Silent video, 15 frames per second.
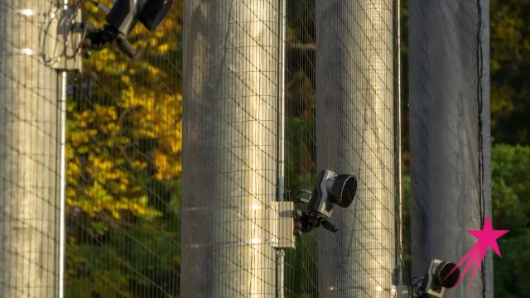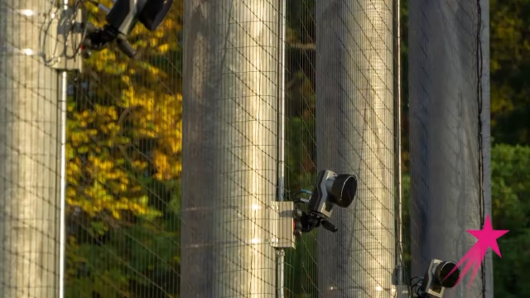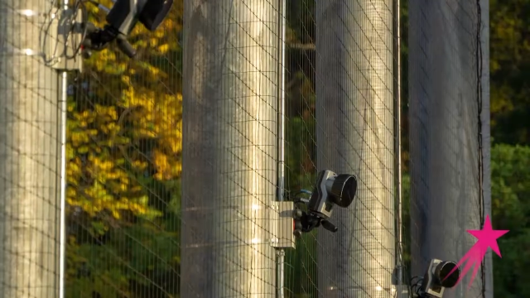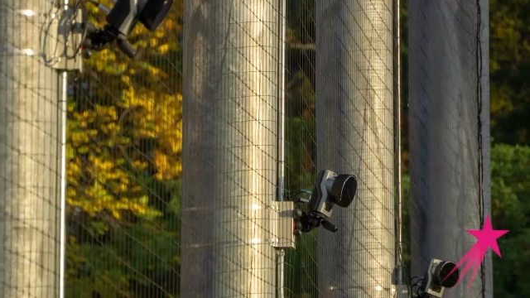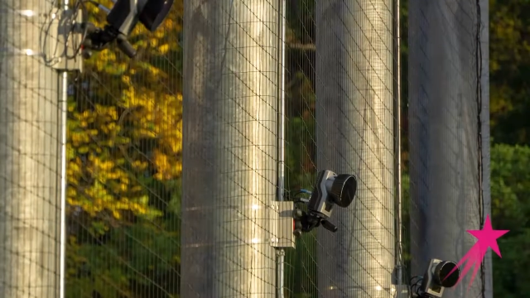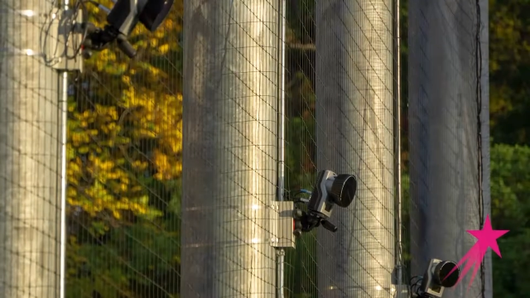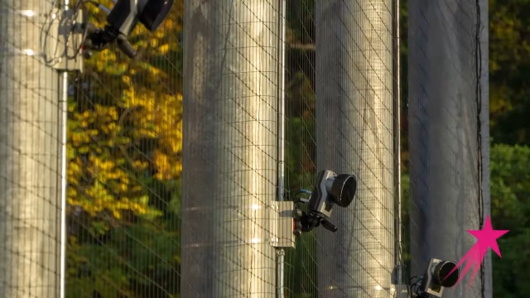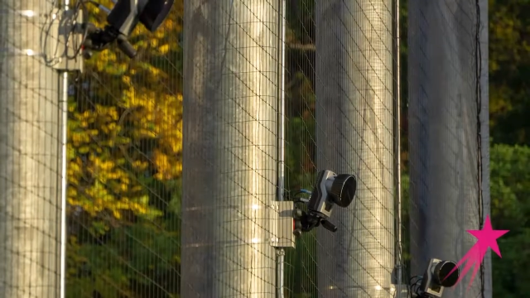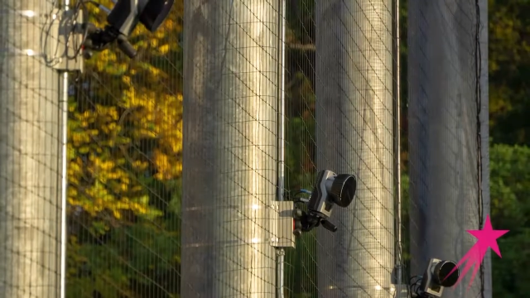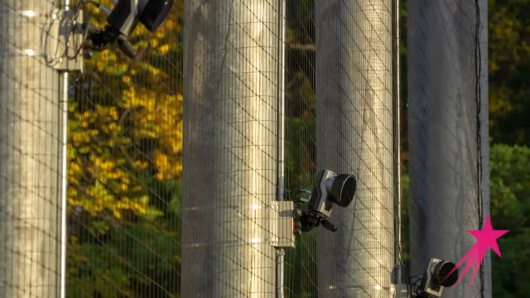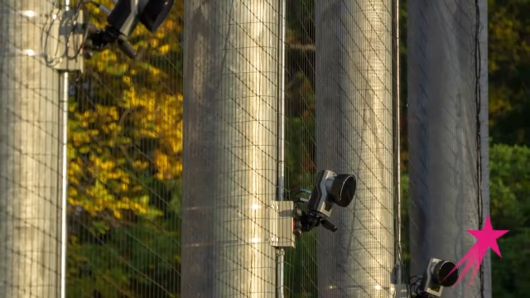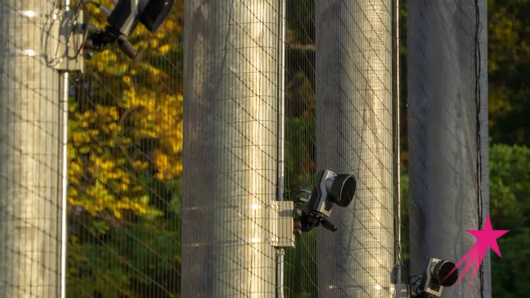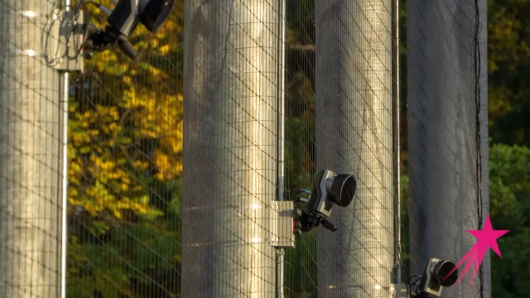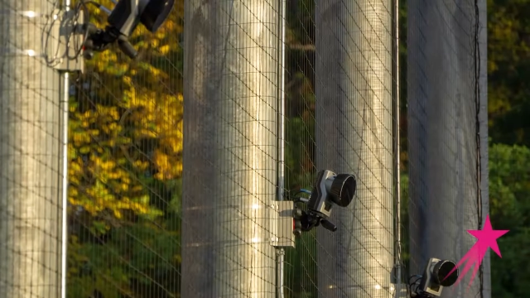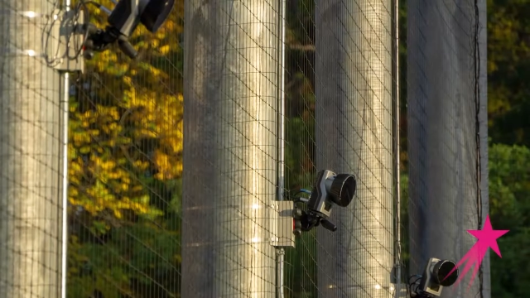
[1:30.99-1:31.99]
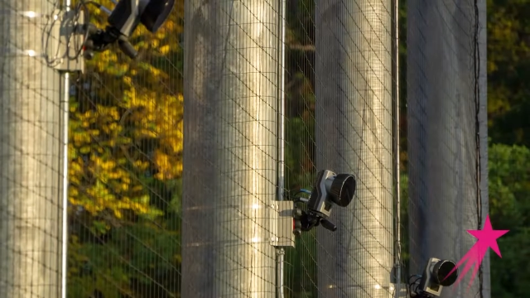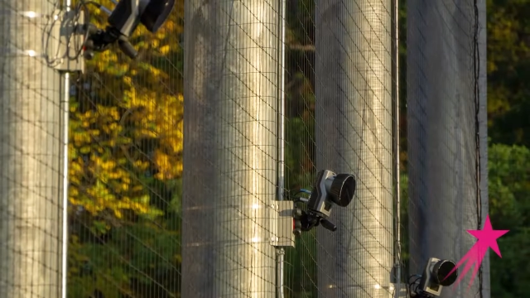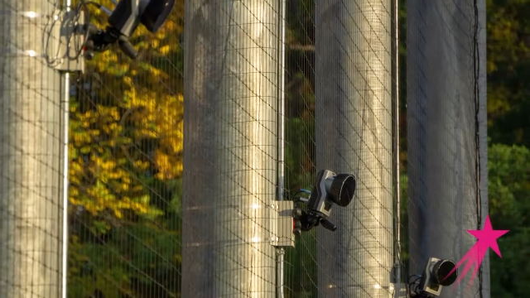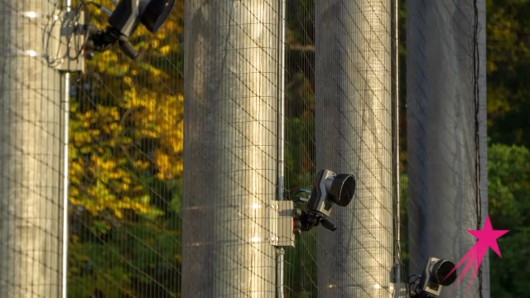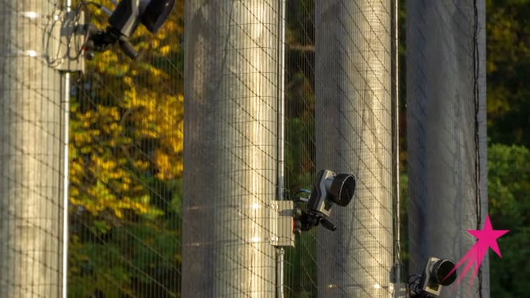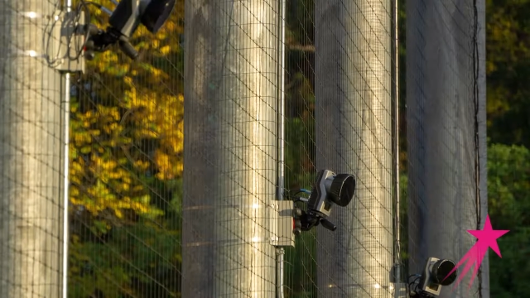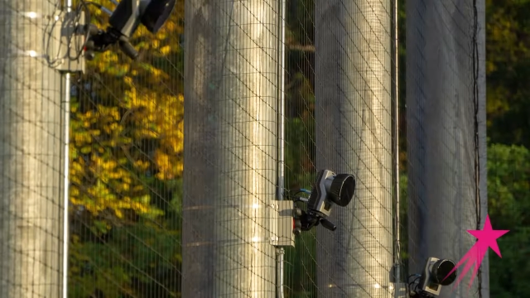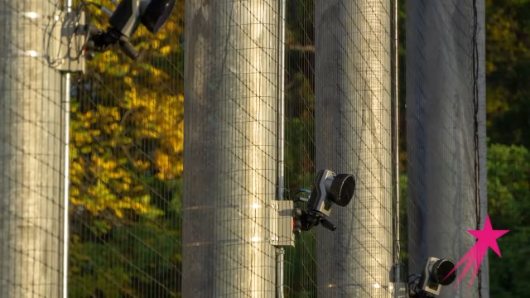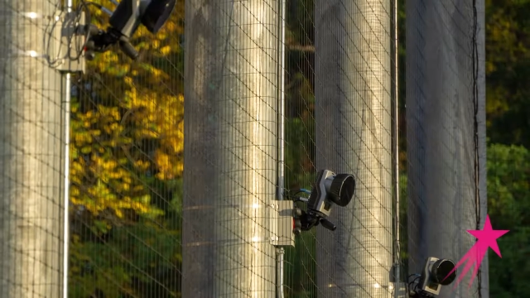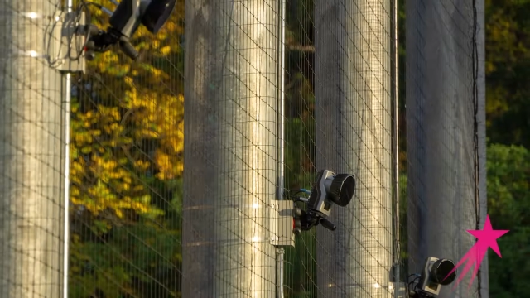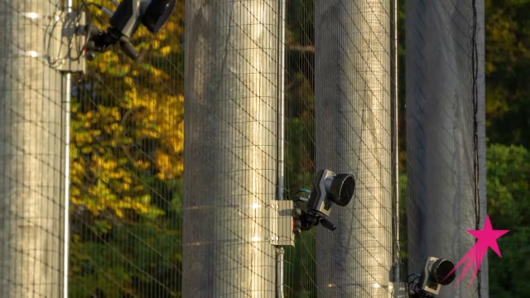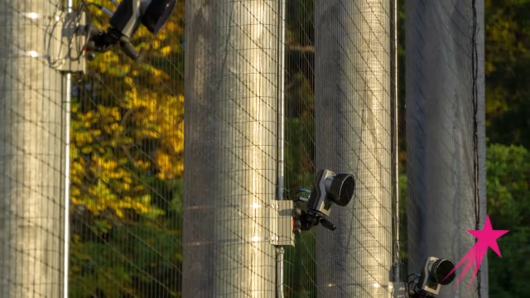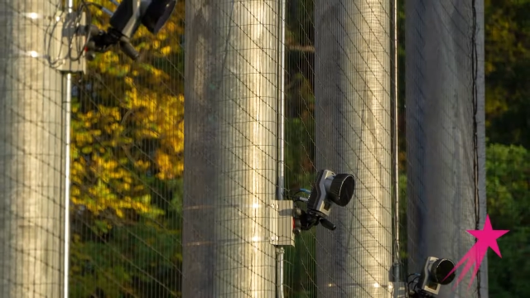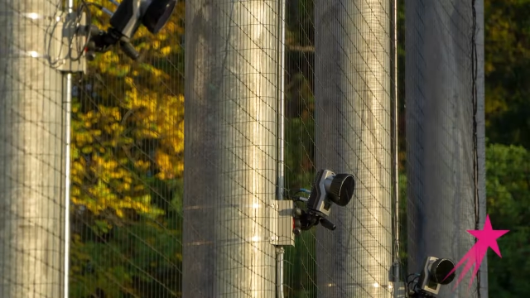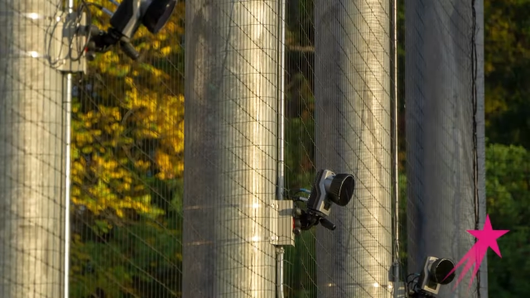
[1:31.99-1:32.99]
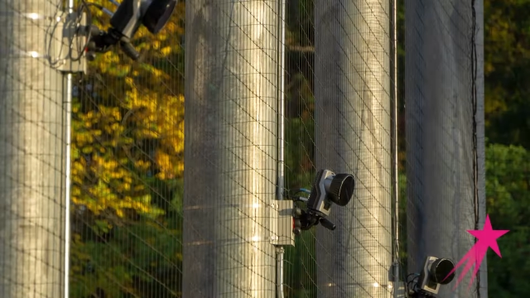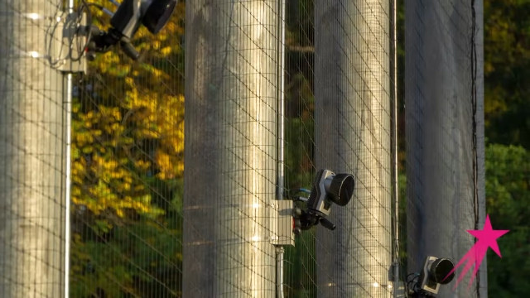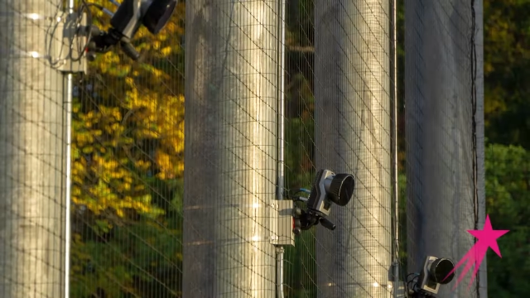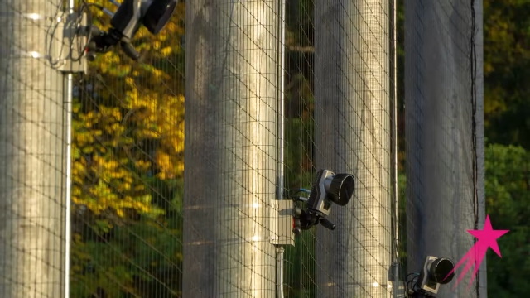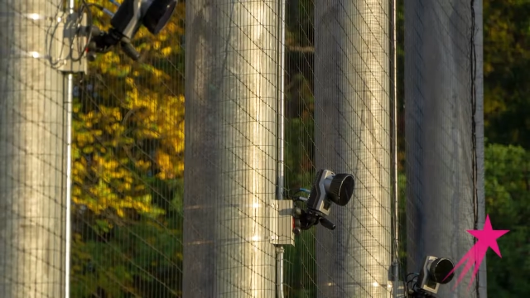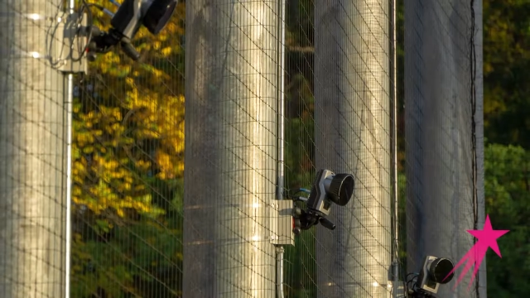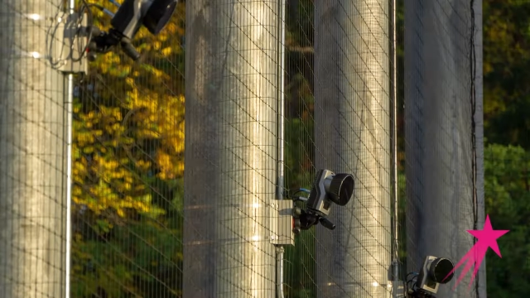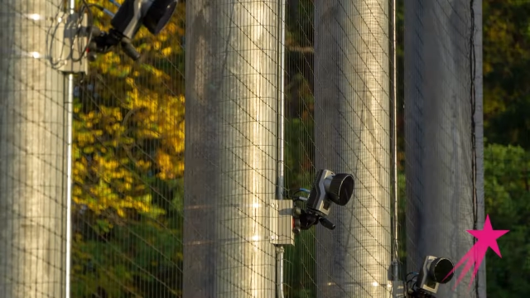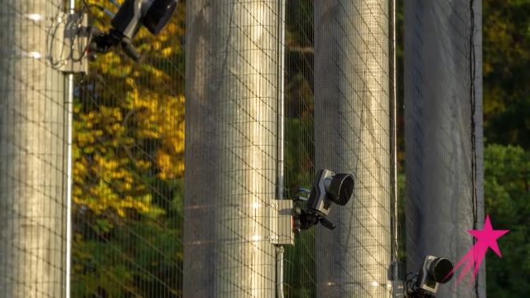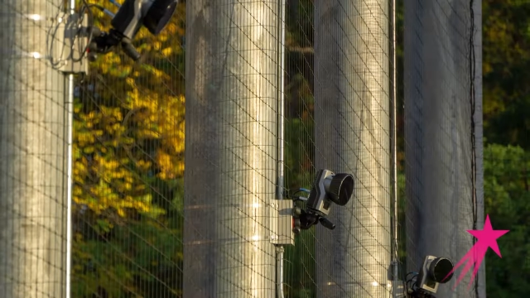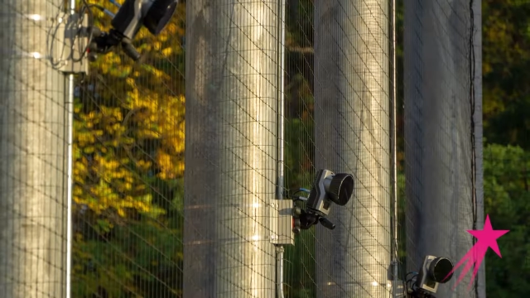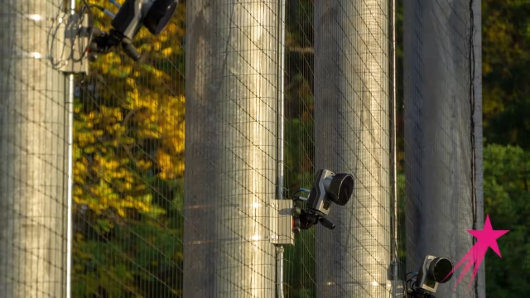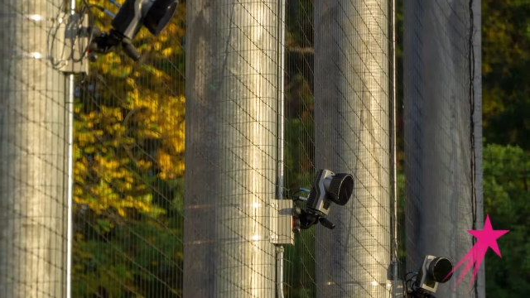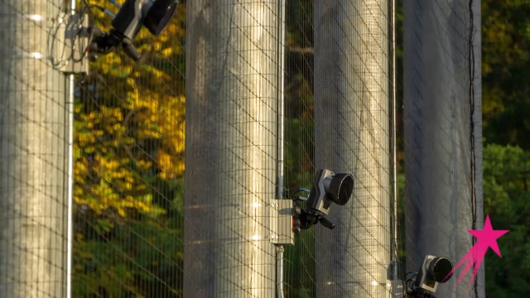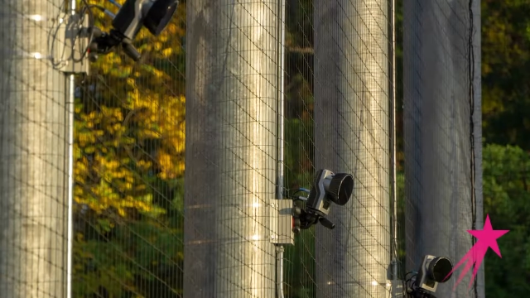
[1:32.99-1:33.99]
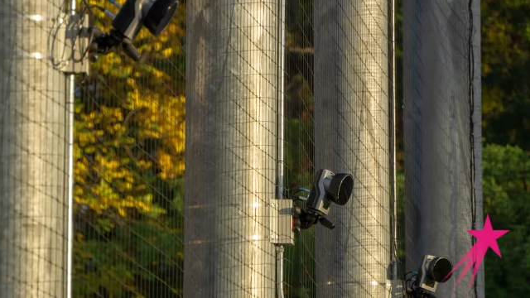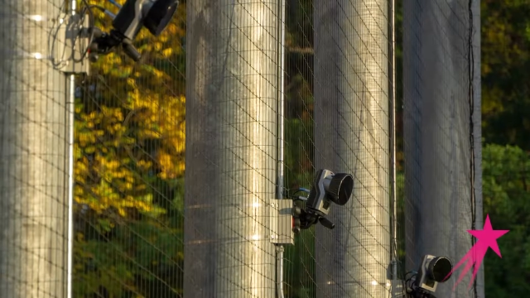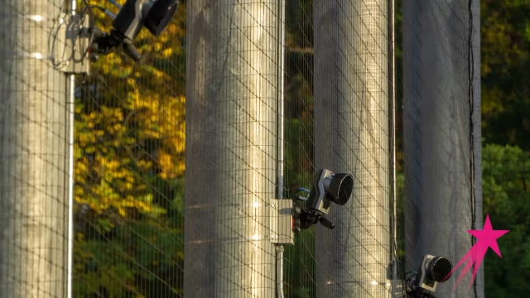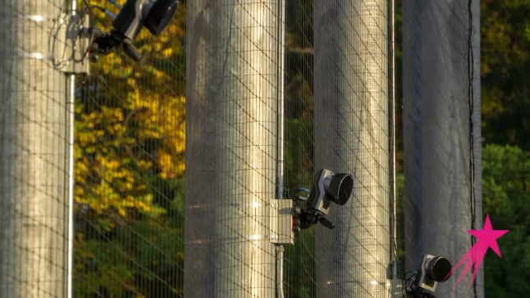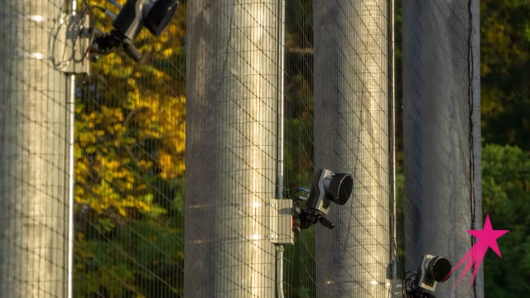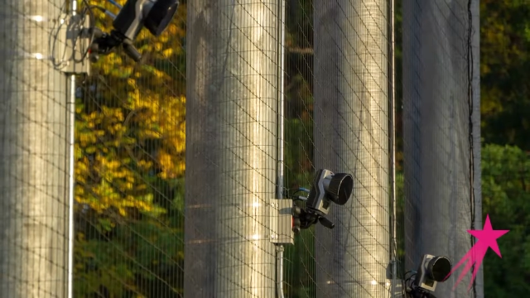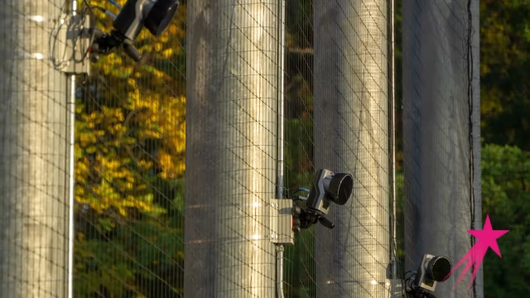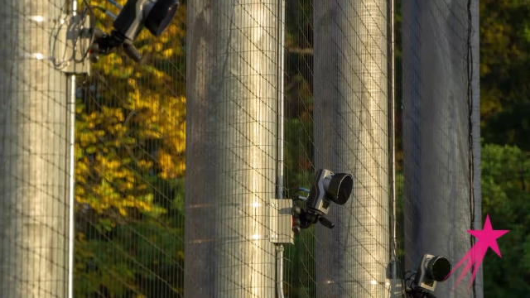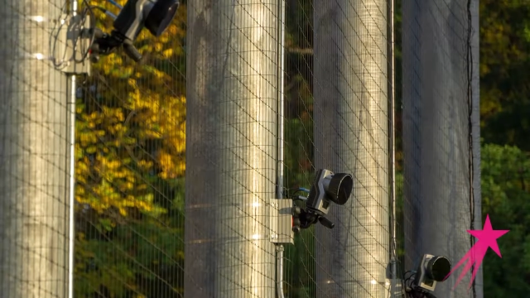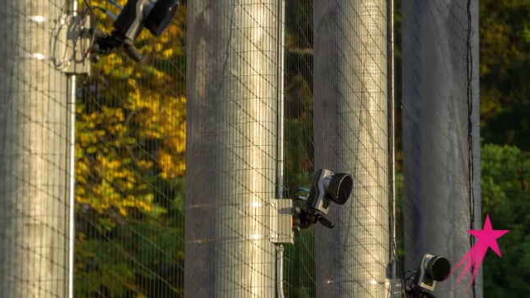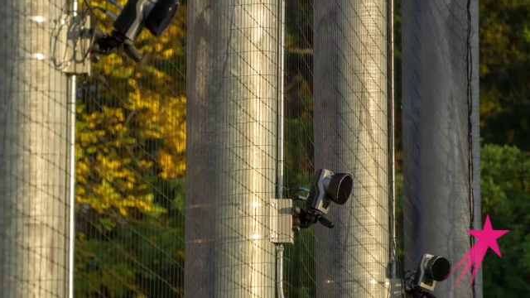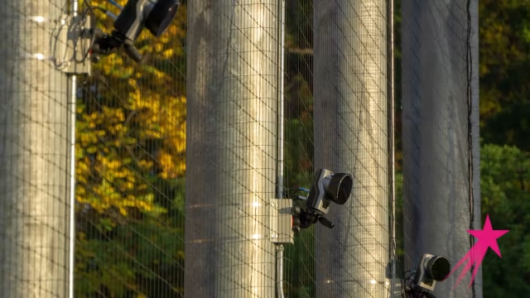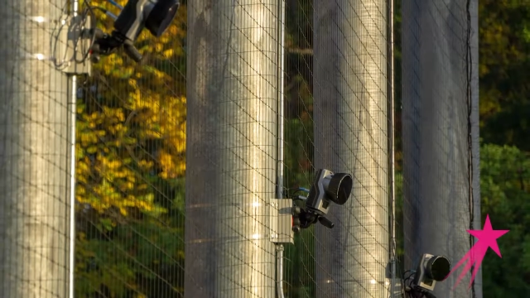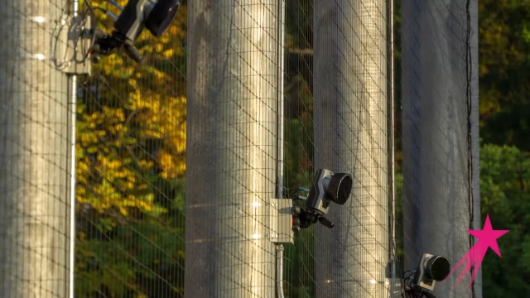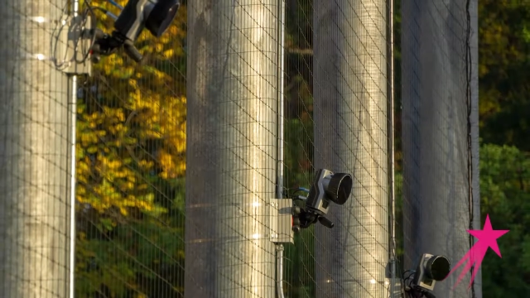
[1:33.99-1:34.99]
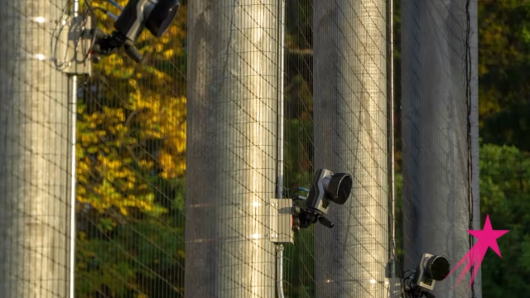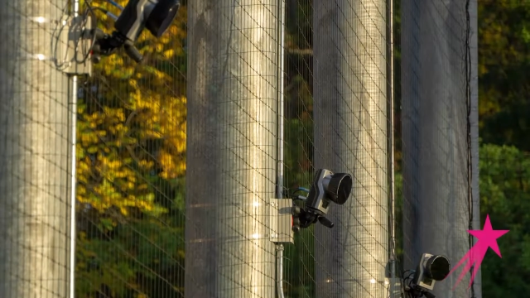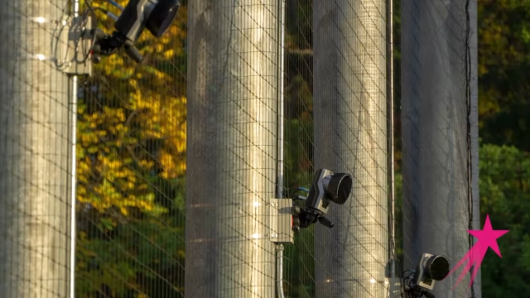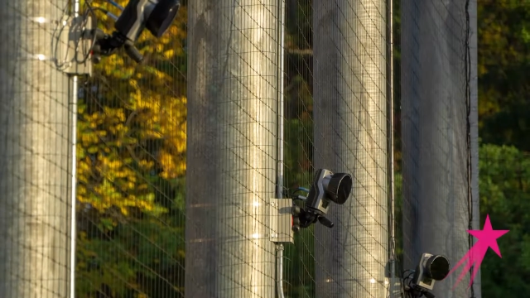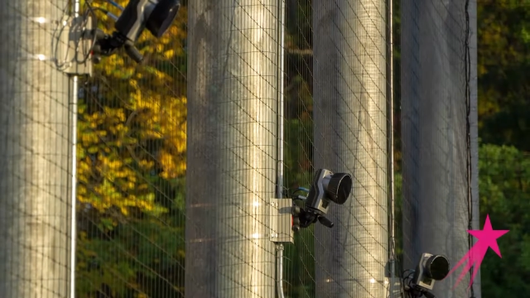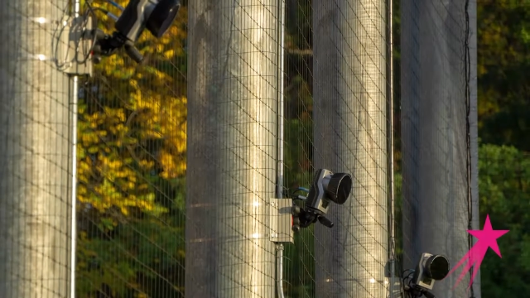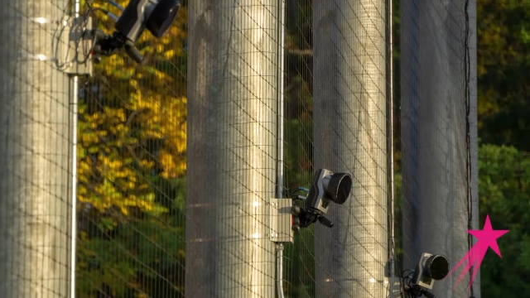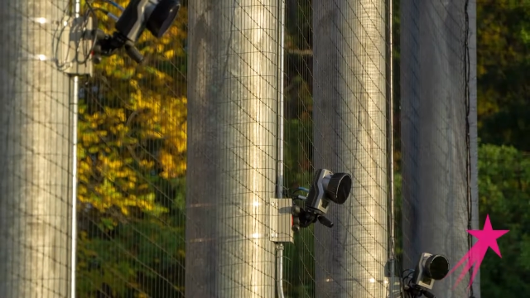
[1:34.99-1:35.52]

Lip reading: [unreadable: no face in view]